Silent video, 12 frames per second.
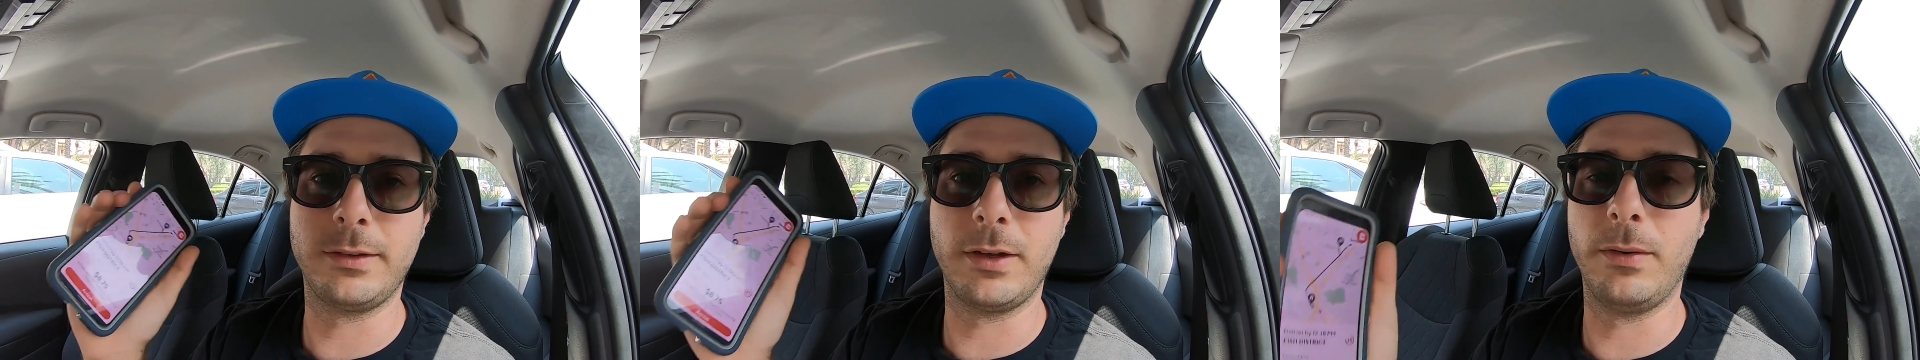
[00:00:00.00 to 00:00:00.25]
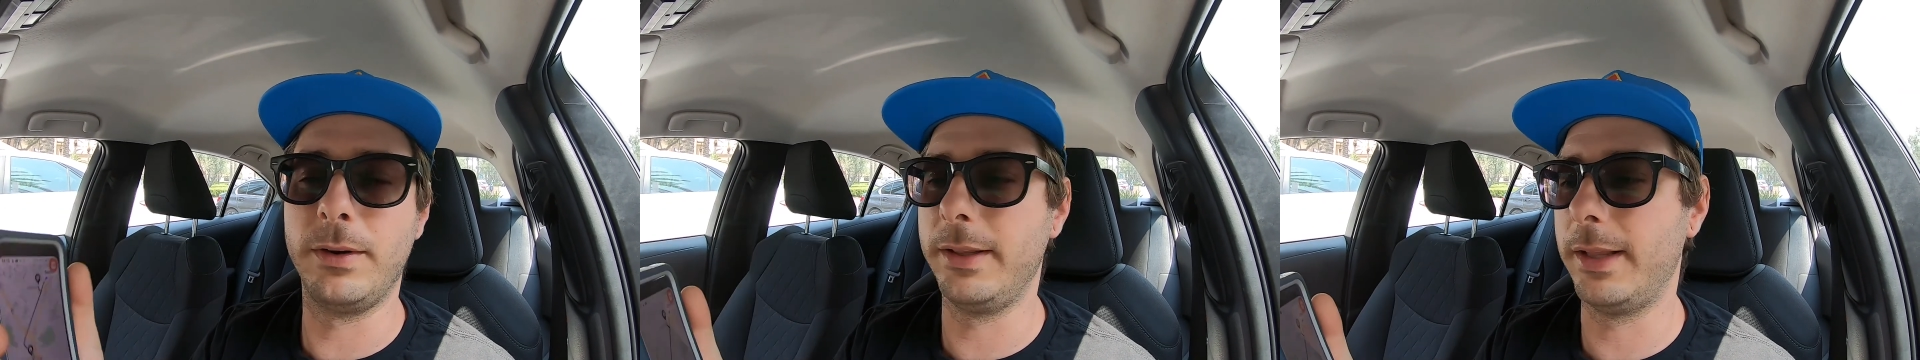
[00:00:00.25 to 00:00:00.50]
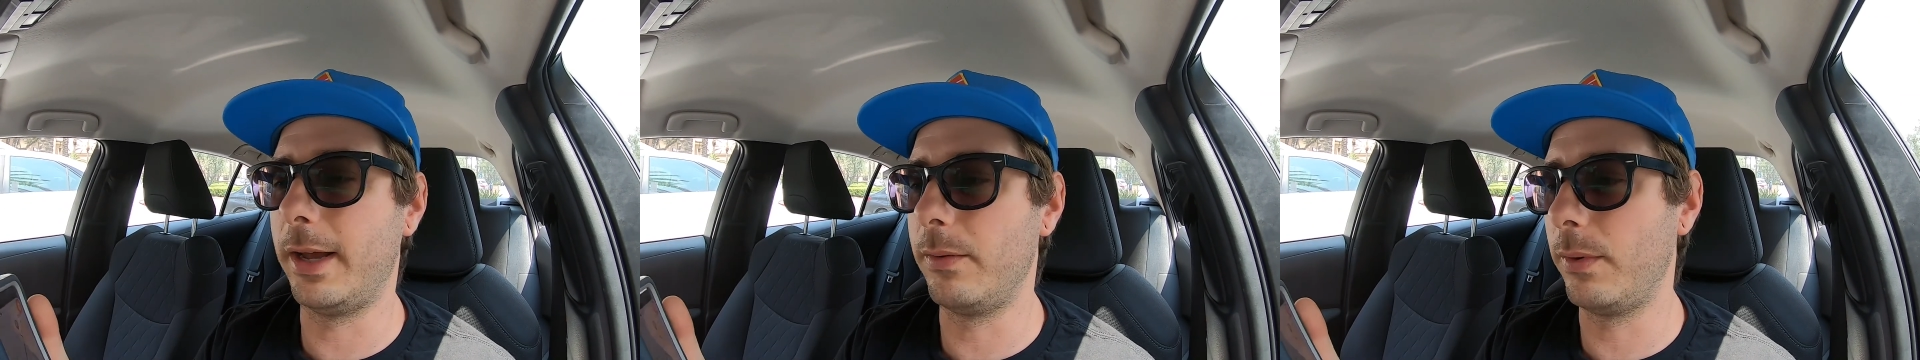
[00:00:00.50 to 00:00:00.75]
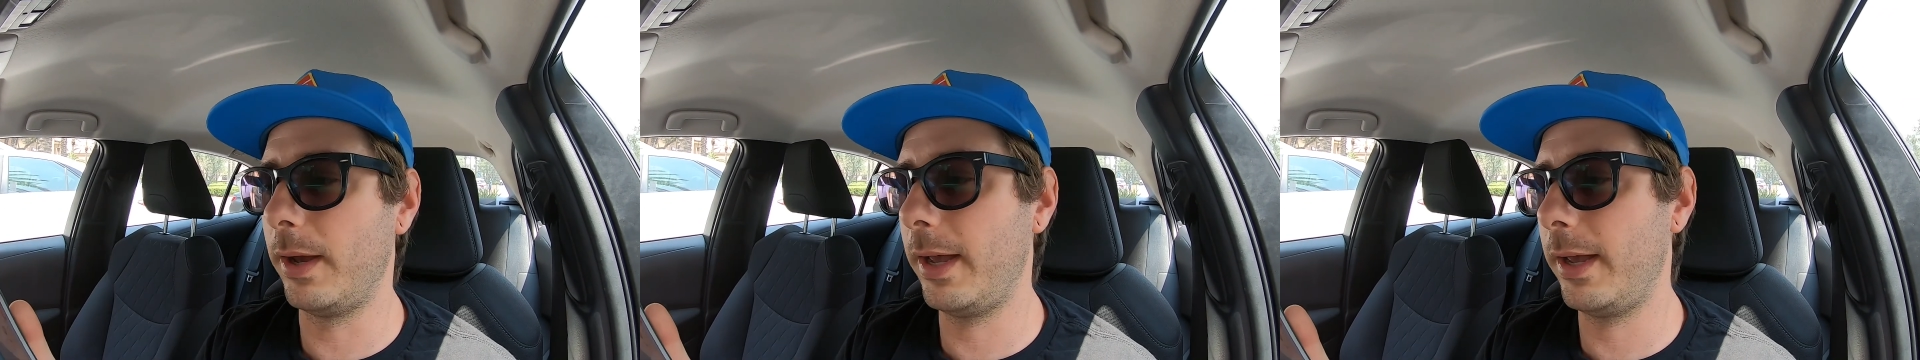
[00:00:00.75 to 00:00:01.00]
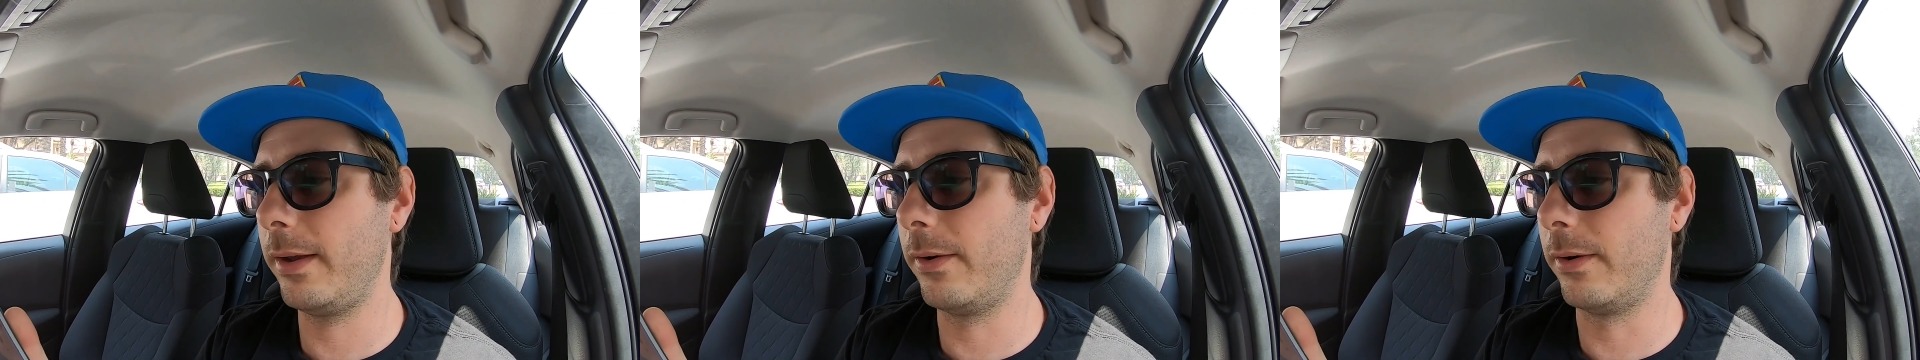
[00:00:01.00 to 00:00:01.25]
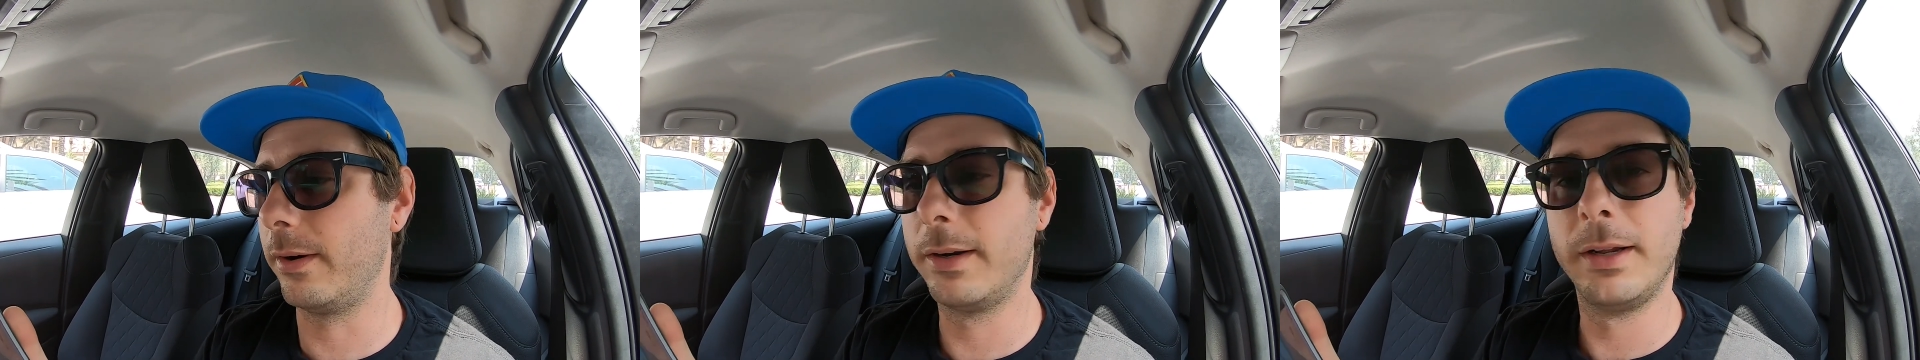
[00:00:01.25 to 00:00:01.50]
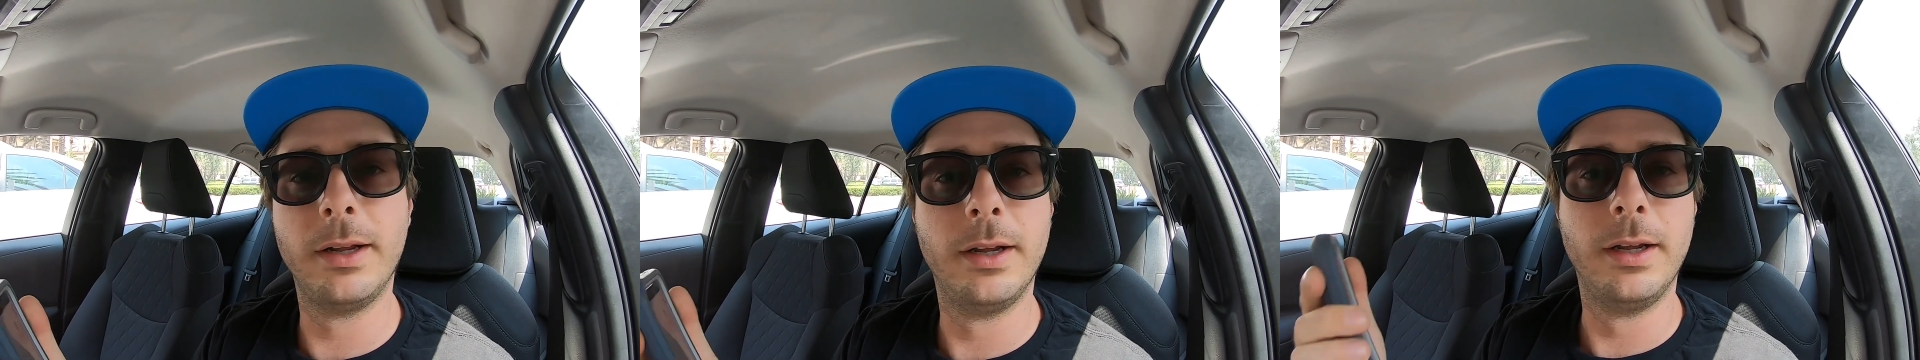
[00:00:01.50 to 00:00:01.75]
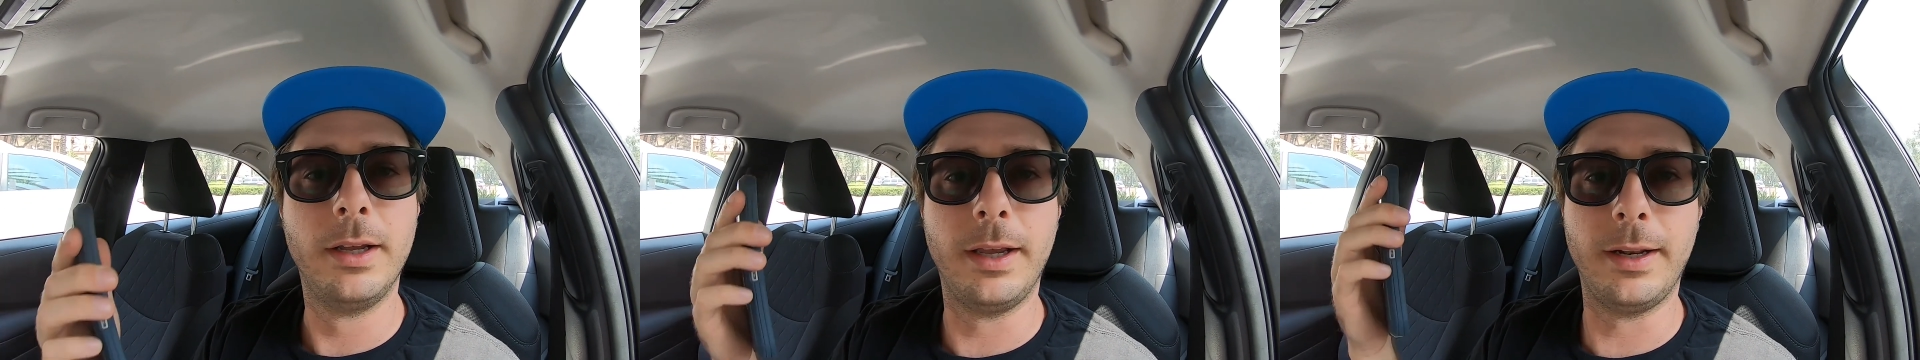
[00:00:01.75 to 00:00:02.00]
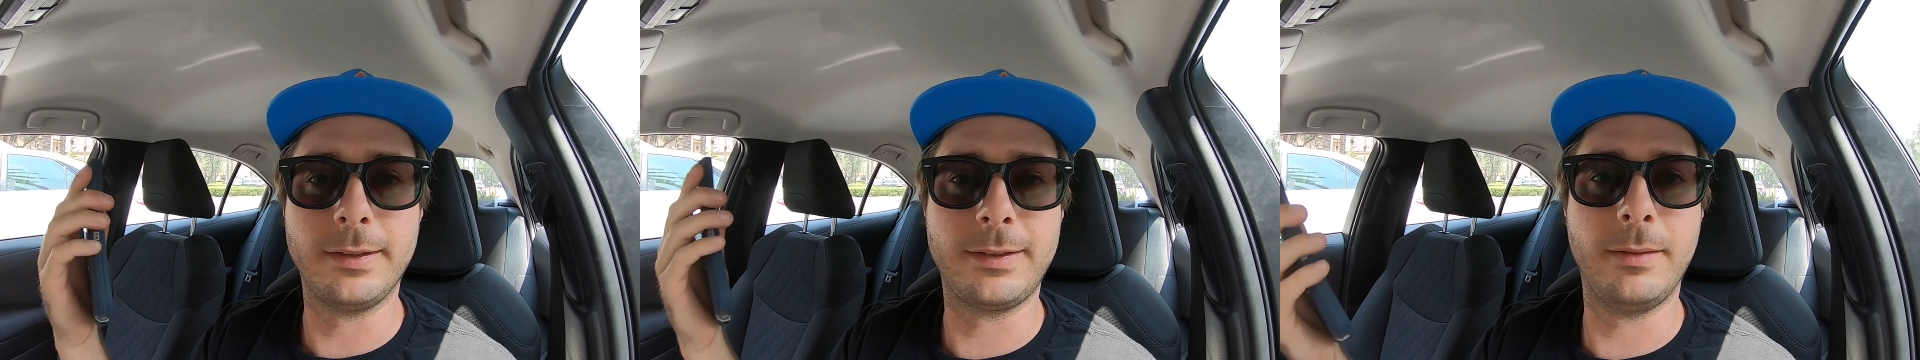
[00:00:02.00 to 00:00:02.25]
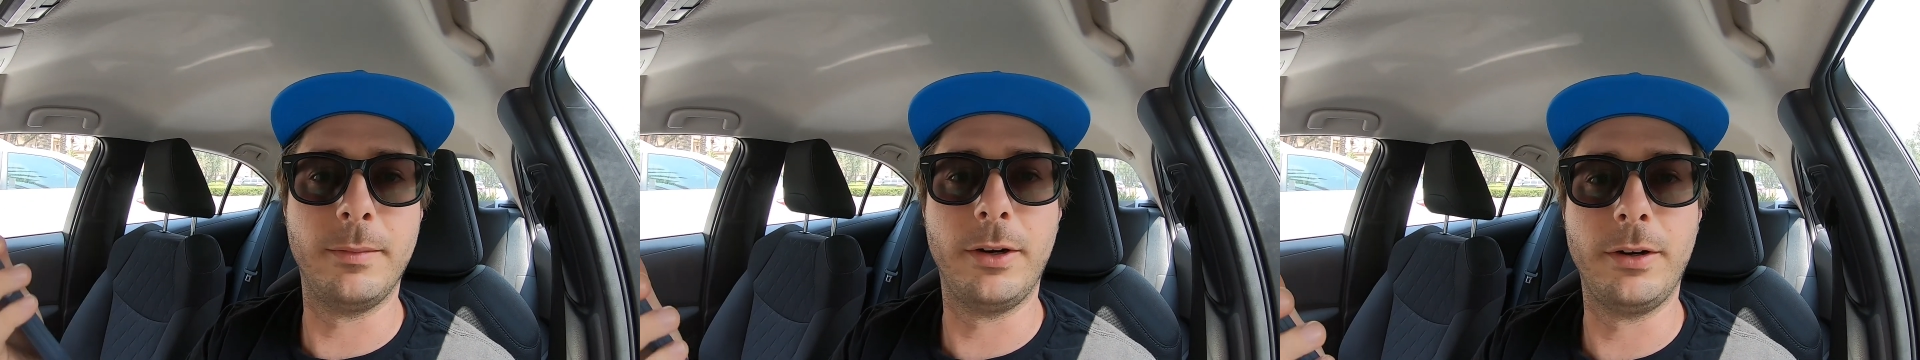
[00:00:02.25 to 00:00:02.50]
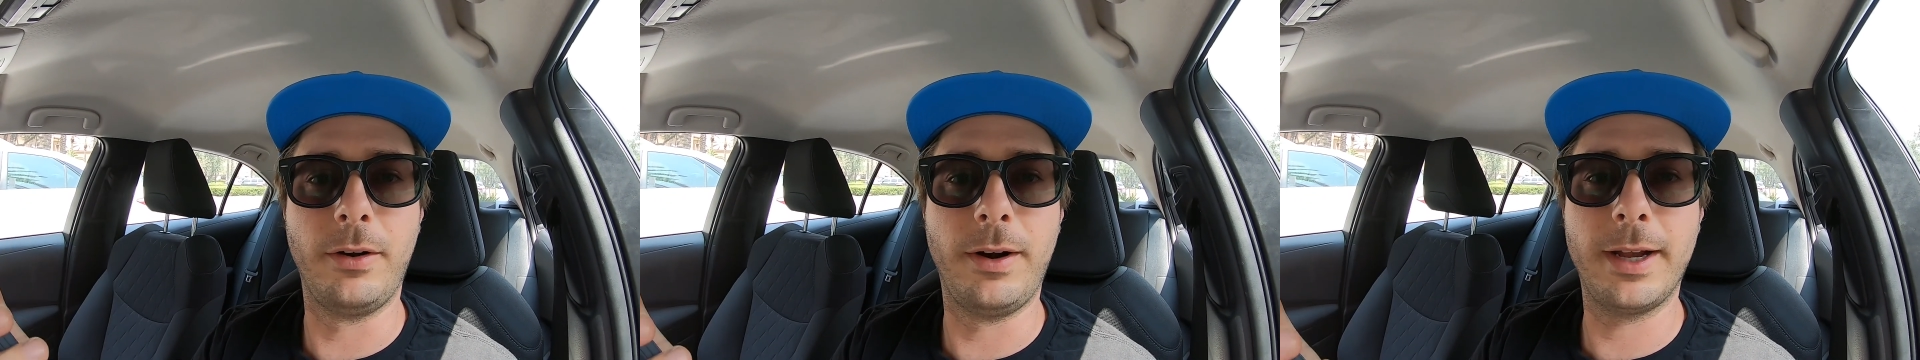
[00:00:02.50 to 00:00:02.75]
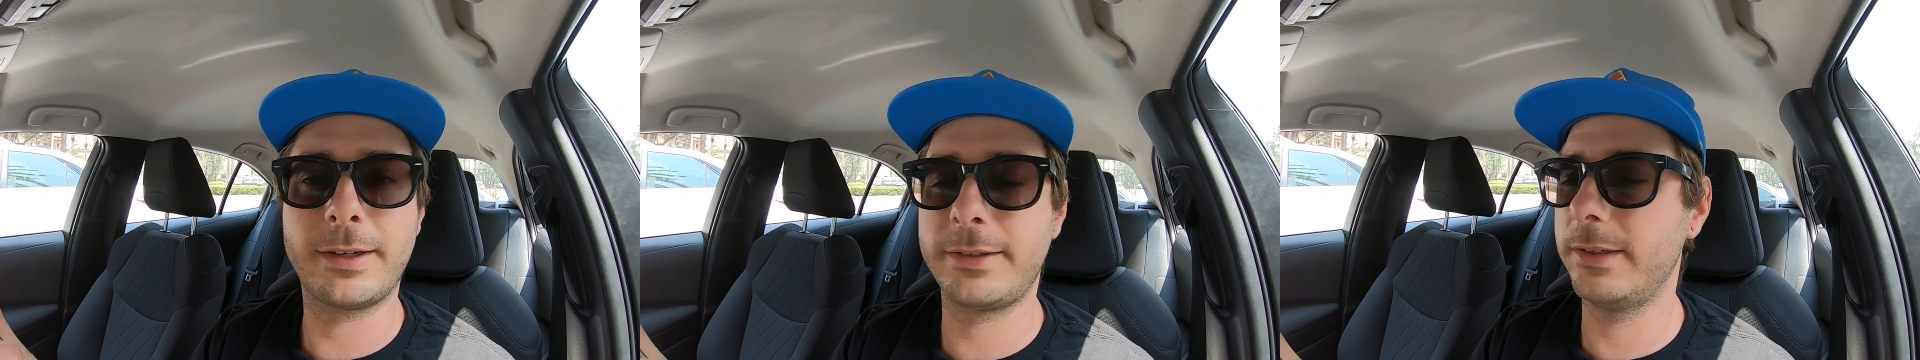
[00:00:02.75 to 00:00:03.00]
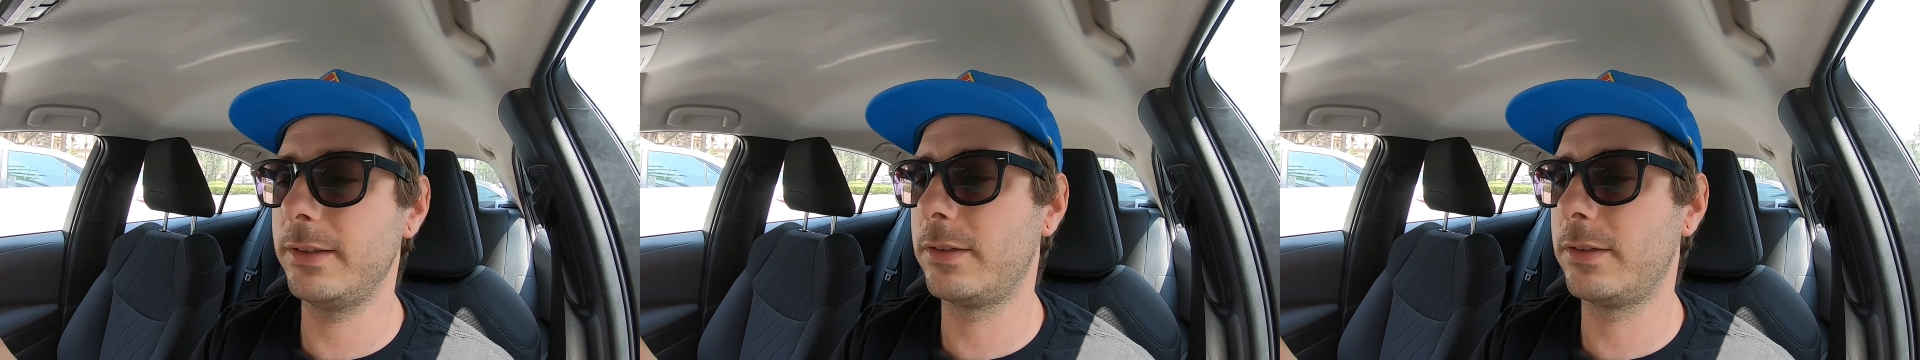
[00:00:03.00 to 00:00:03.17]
going in that way or in a similar direction.